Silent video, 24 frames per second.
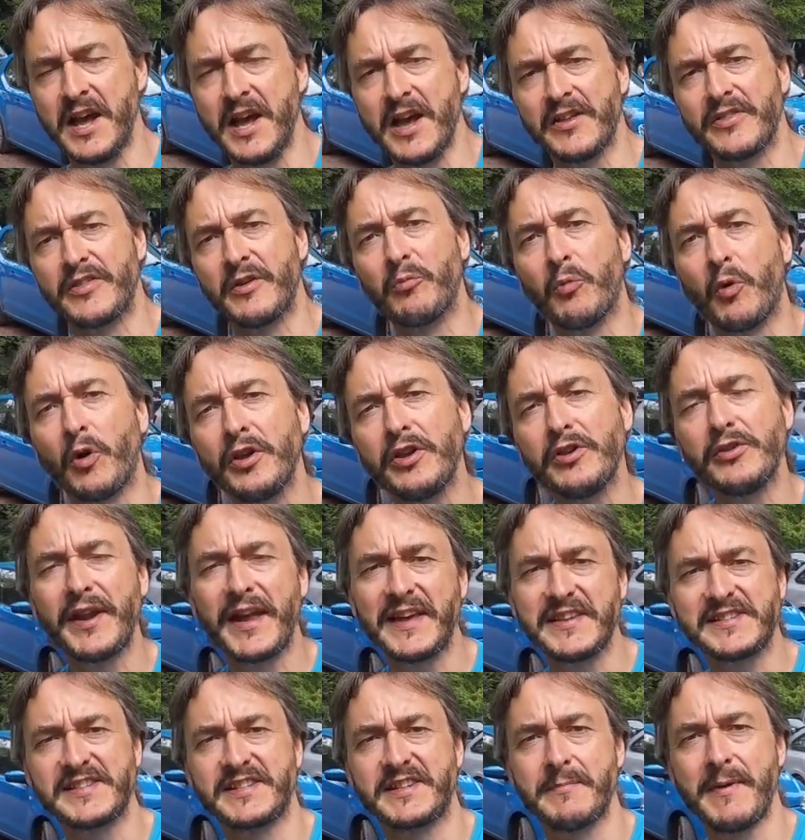than what you'd
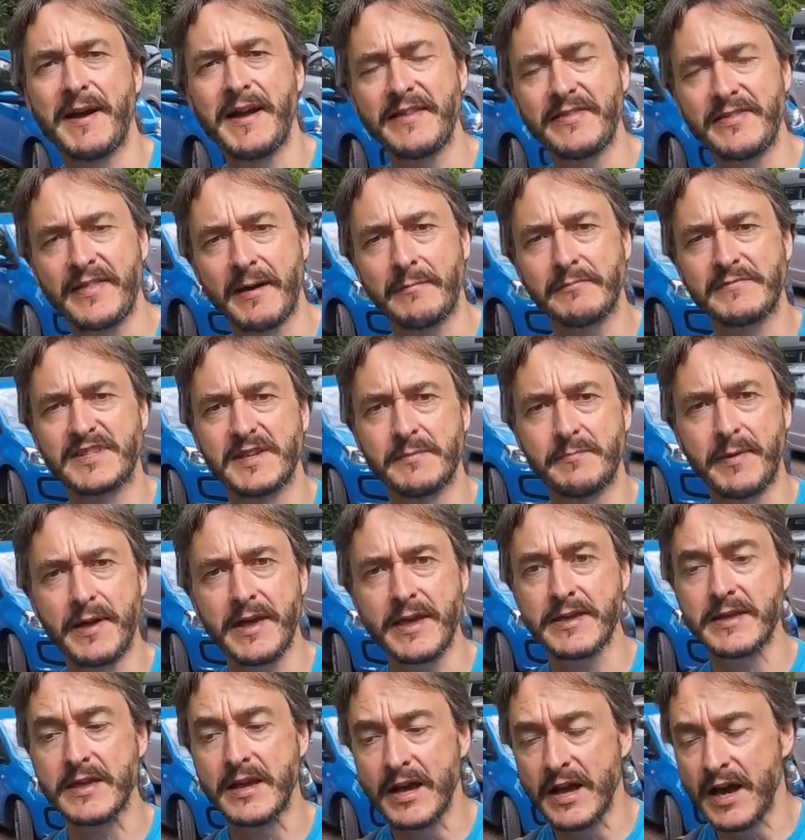estimate them to
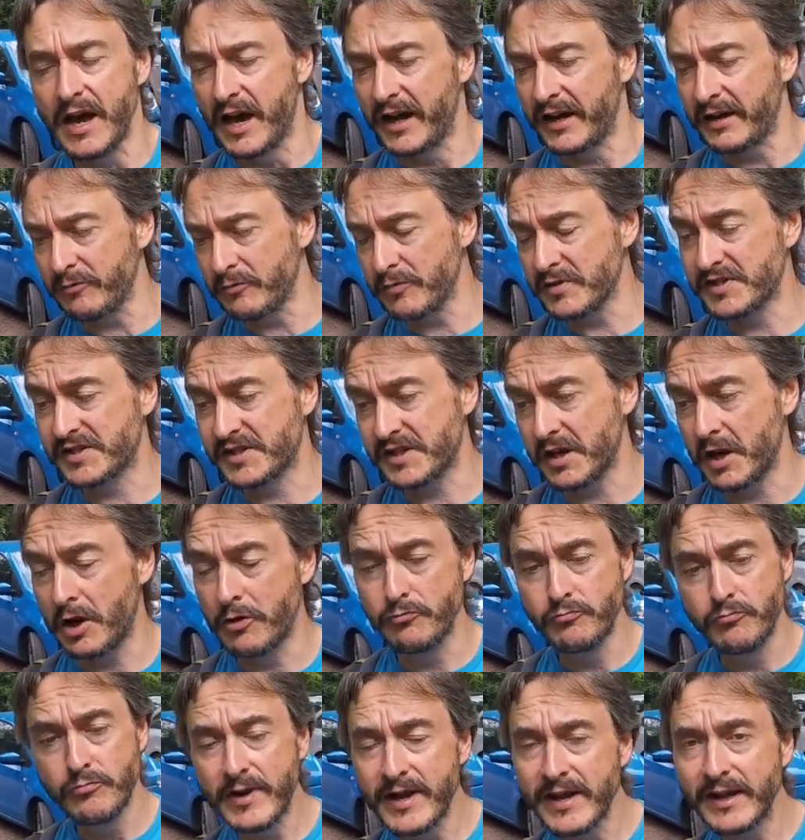be, and it was a
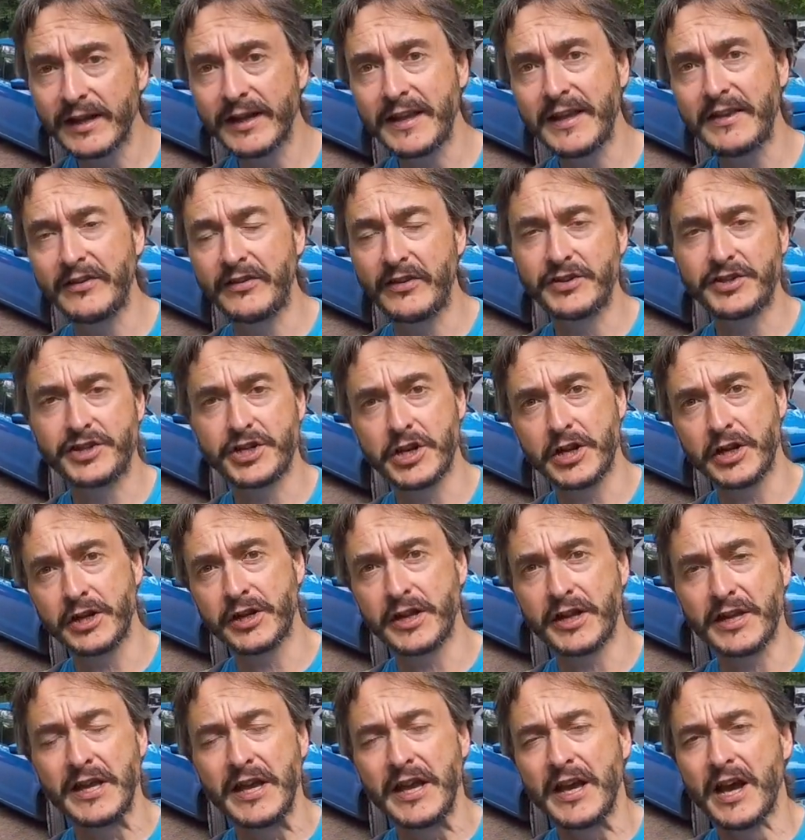really easy
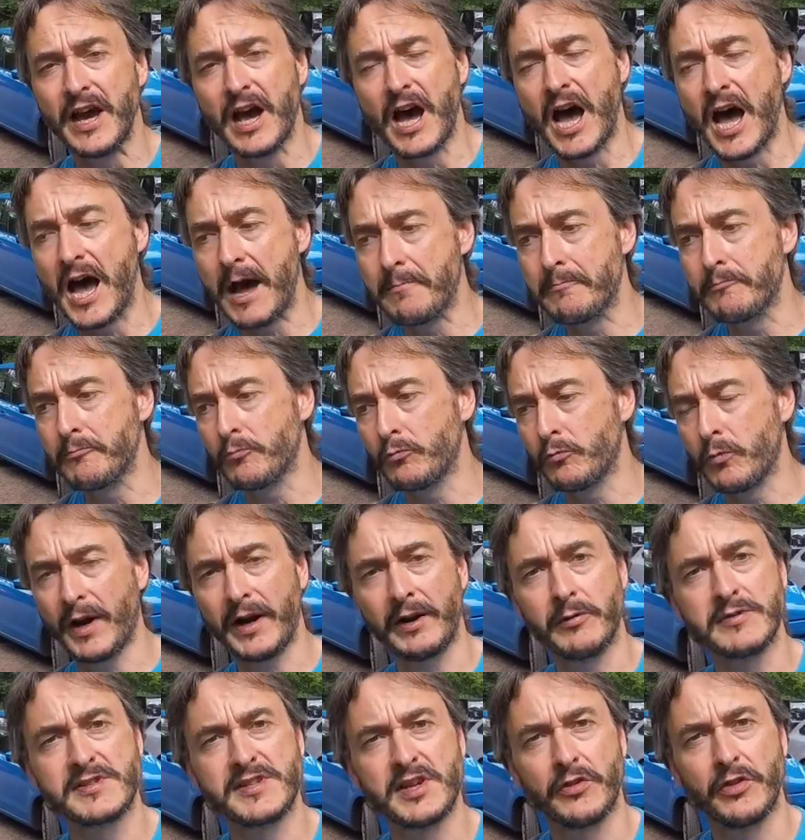journey. When
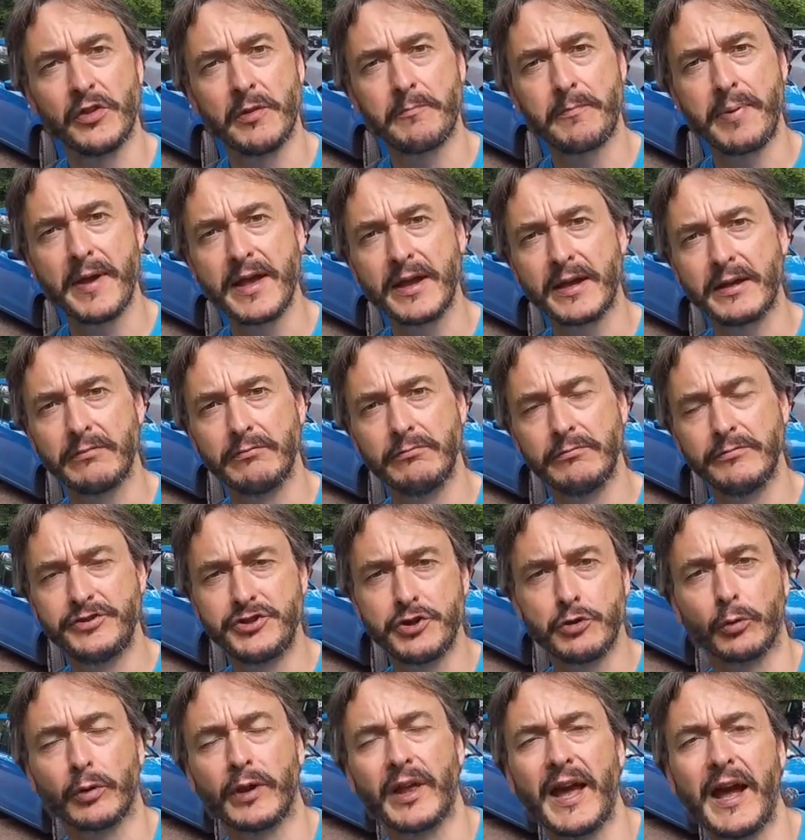I was on the big
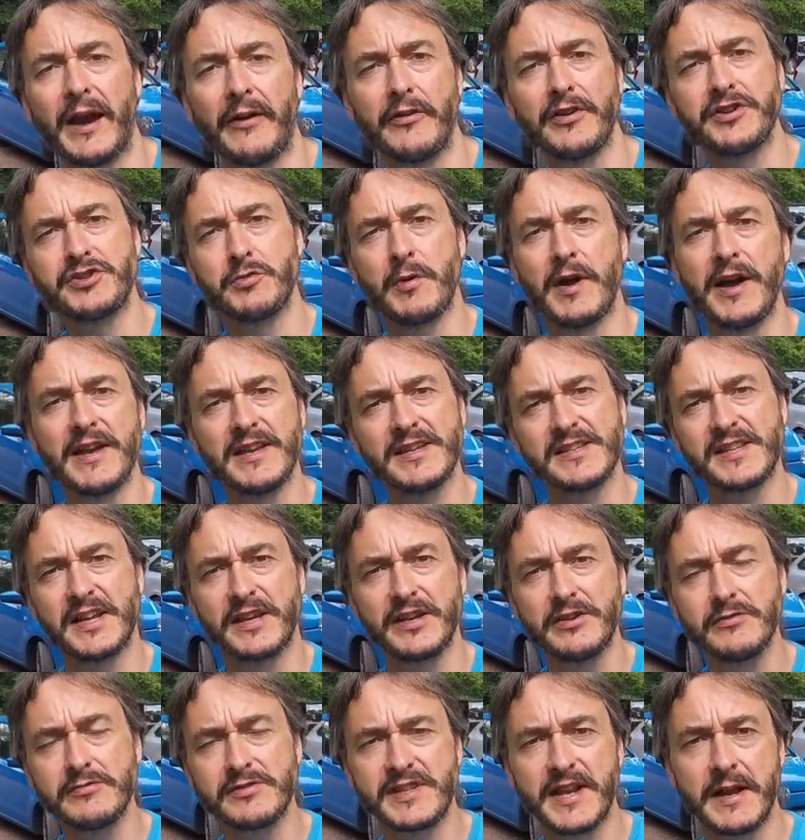dual carriageways, I
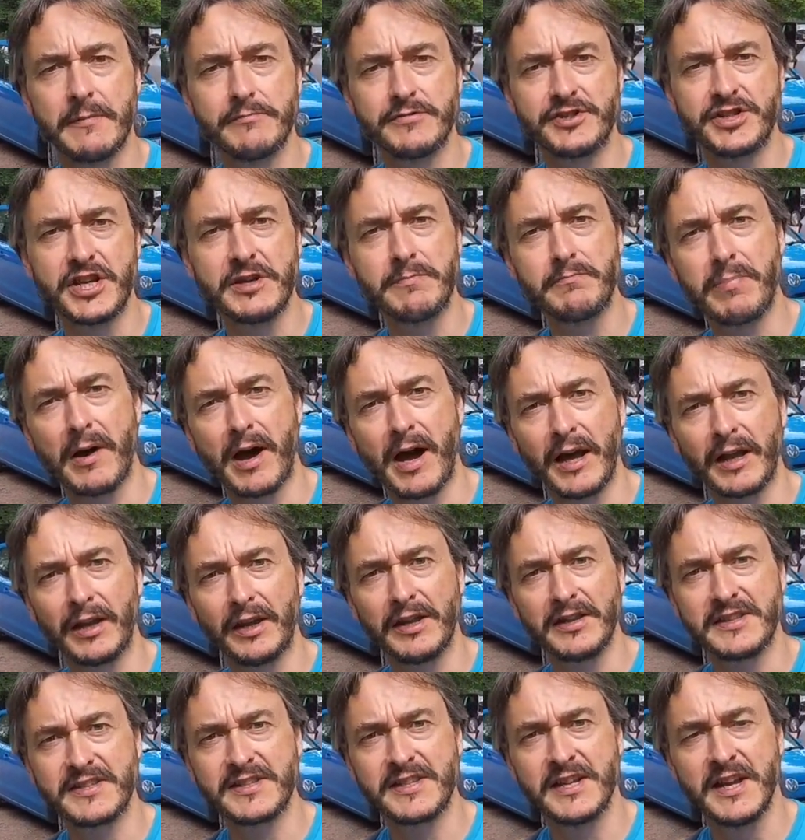used MG
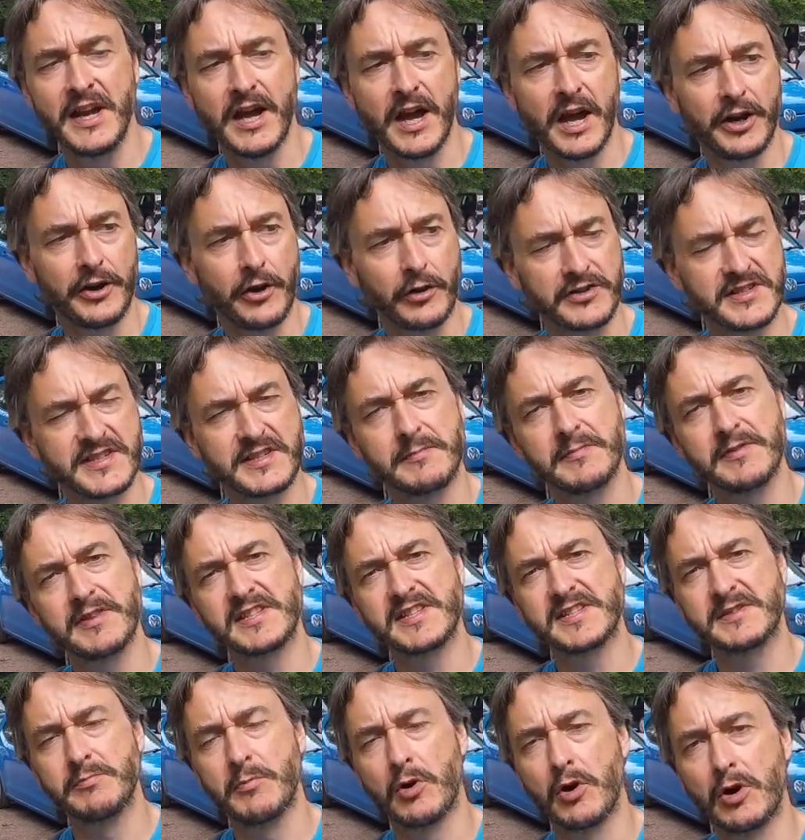Pilot, and on some of the
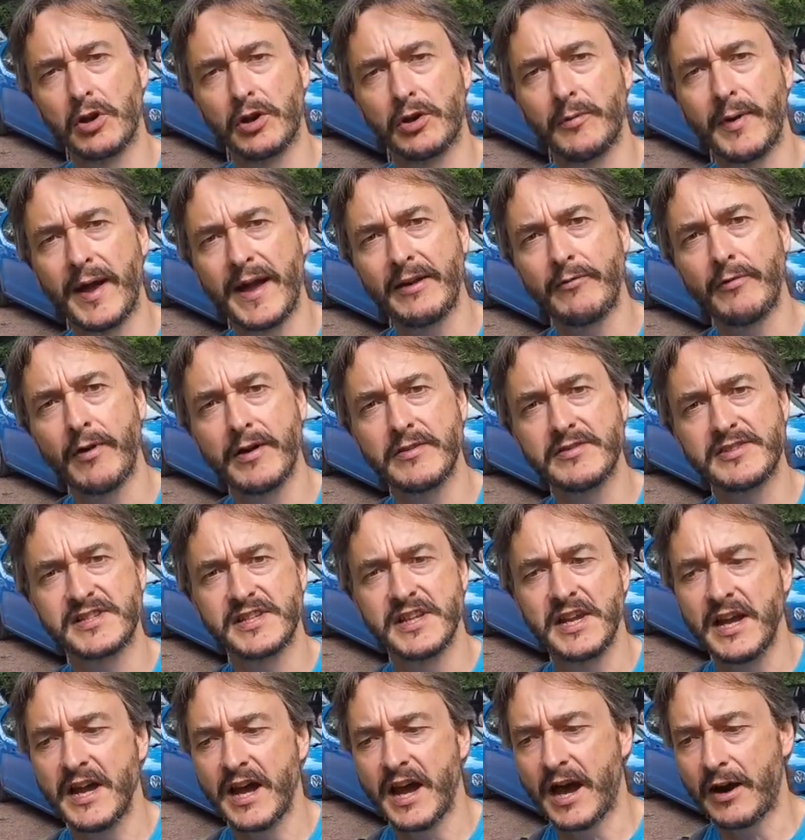smaller A roads
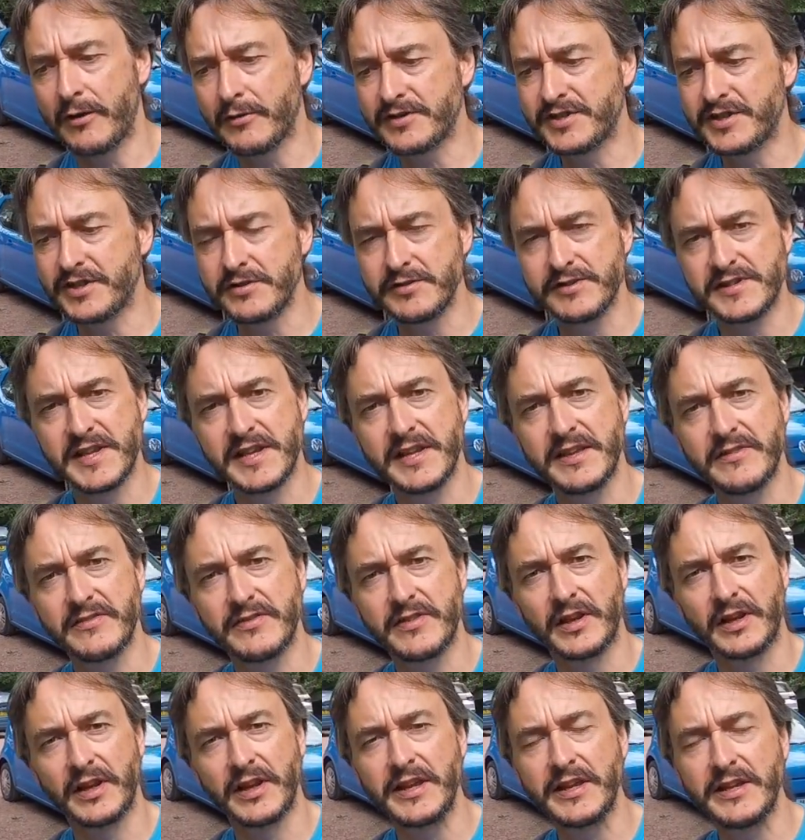I was using
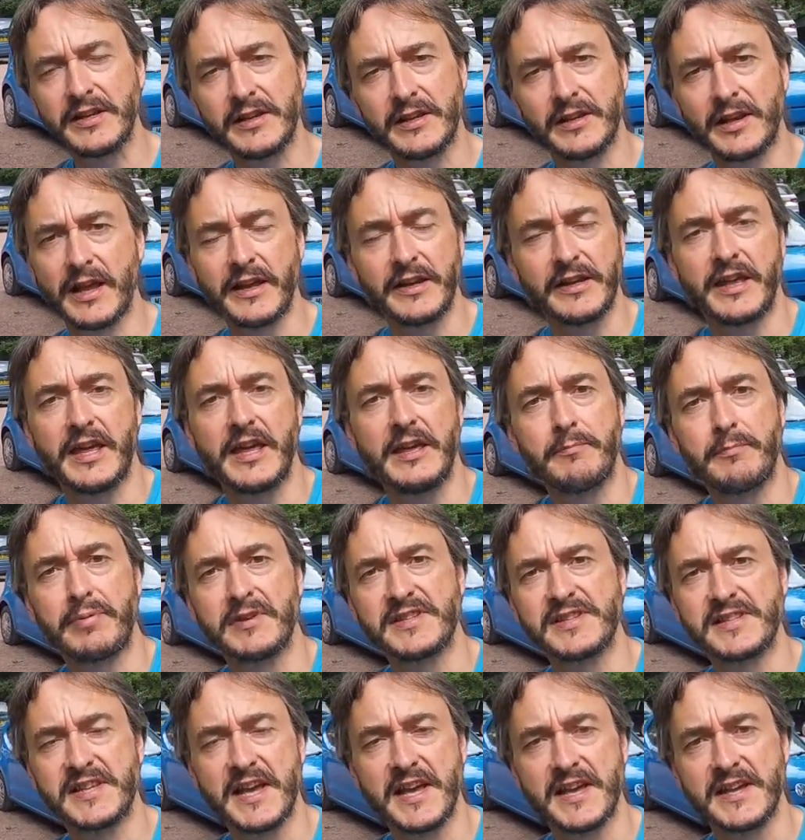the Lane Keep
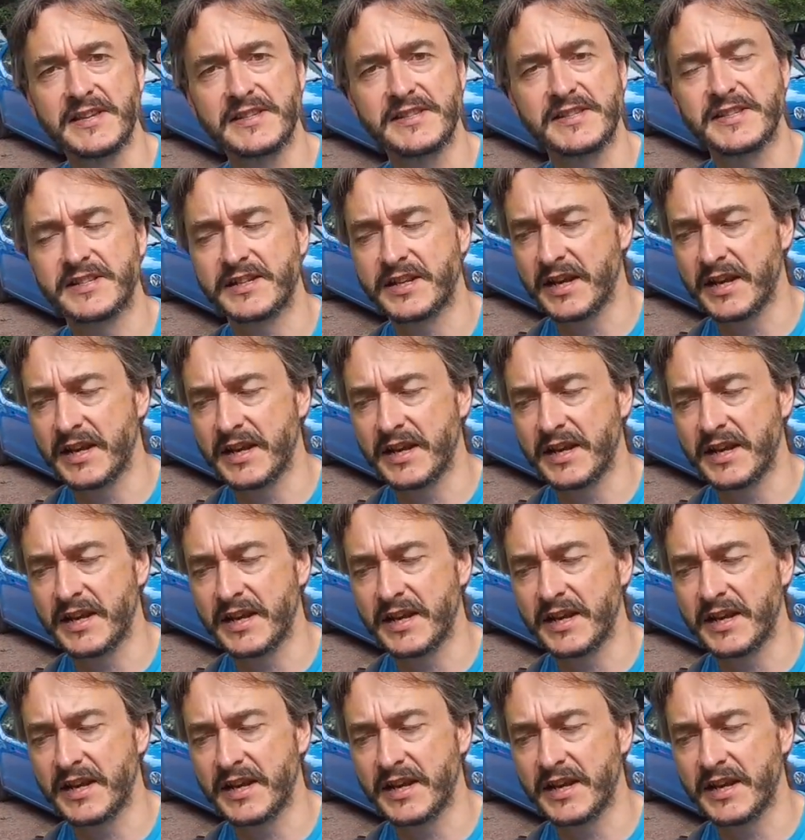Assist.